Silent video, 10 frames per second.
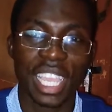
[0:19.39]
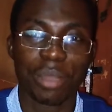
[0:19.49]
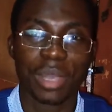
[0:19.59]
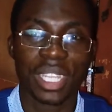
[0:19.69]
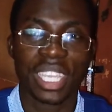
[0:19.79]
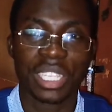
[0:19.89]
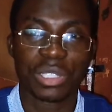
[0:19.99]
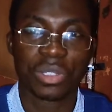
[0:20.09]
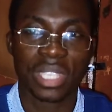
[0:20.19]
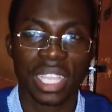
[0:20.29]
I am an
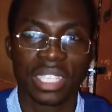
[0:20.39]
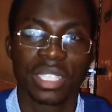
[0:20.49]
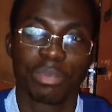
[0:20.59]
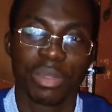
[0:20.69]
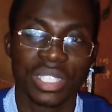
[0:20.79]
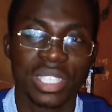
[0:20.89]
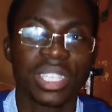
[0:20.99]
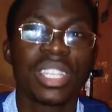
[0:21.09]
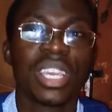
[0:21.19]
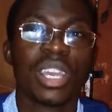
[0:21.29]
enthusiastic
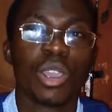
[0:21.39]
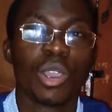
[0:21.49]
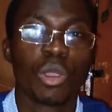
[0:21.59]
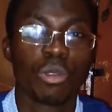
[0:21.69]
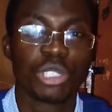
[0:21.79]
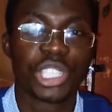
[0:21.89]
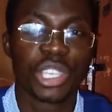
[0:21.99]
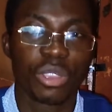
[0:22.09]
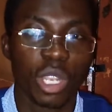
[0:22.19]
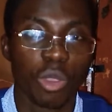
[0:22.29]
person who
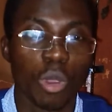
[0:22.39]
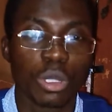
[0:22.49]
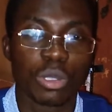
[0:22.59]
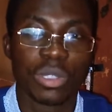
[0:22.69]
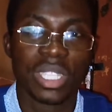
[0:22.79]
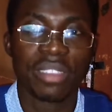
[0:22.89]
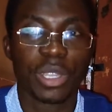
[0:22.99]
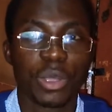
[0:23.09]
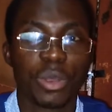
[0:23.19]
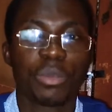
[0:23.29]
genuinely wants to
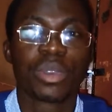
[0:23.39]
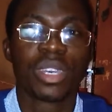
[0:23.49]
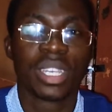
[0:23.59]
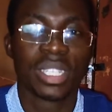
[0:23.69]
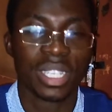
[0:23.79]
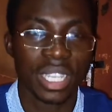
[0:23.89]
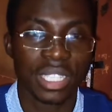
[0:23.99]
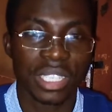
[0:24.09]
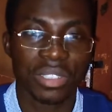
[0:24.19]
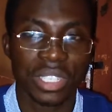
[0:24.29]
develop the
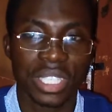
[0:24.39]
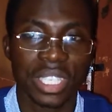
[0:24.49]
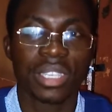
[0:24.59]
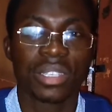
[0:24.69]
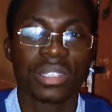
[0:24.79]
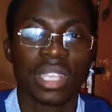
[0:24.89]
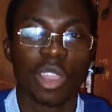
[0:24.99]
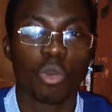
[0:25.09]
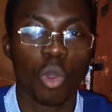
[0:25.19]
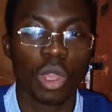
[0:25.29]
necessary skills
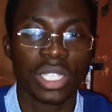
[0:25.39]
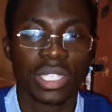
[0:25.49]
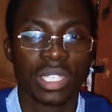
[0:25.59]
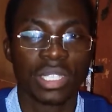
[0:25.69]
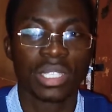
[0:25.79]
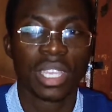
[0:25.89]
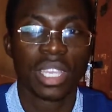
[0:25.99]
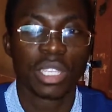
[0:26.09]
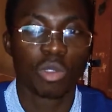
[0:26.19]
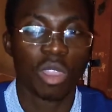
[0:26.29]
and qualities
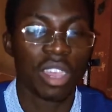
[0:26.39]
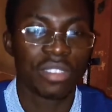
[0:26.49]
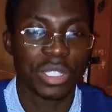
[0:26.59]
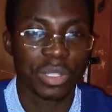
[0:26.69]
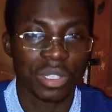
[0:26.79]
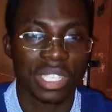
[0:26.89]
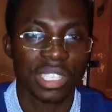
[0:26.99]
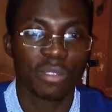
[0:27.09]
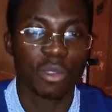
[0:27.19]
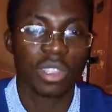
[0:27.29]
to have a
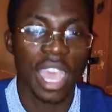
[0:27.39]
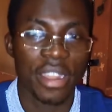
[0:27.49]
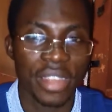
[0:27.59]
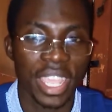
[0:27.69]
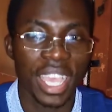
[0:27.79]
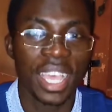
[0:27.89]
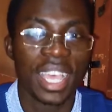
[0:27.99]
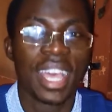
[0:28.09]
successful career